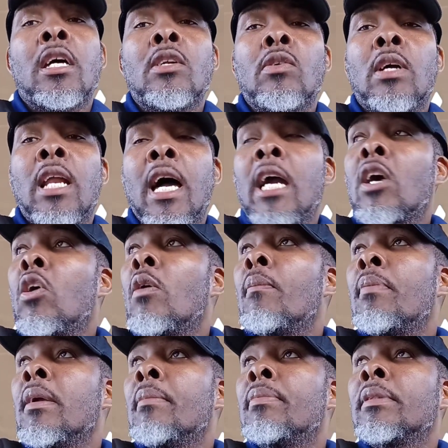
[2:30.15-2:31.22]
you know like how
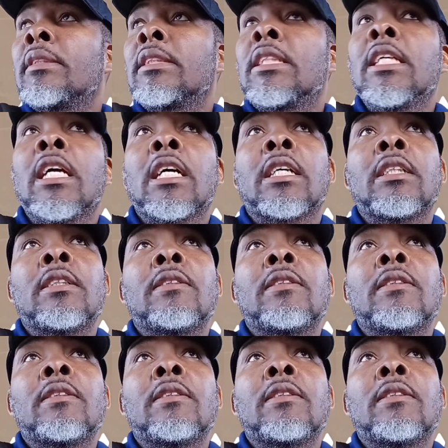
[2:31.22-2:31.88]
people stay.